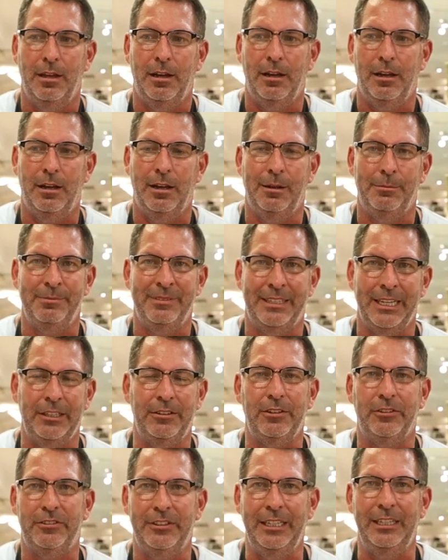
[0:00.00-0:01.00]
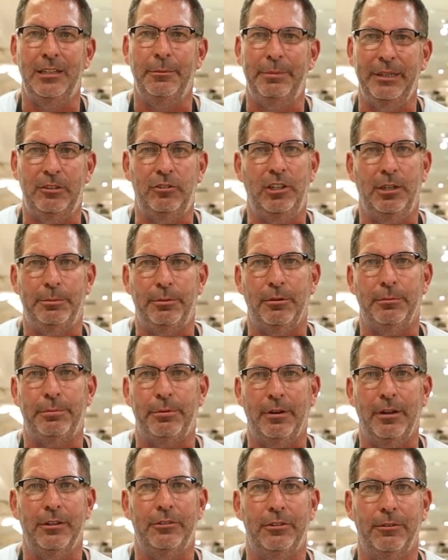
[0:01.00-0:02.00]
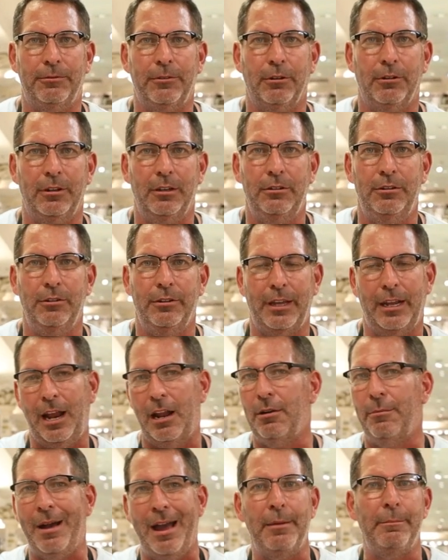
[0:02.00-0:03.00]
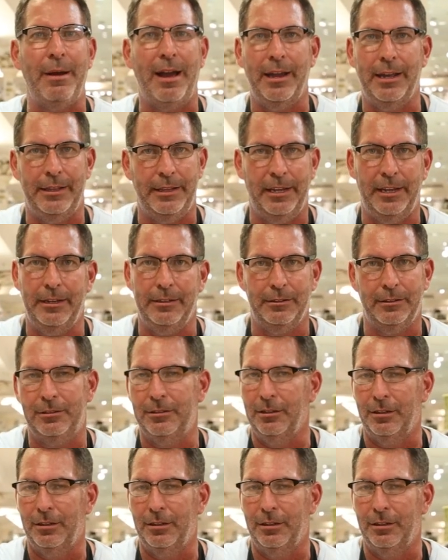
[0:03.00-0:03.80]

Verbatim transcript: Um, they just need to be cheaper in price if they're gonna do that. I don't mind buying that.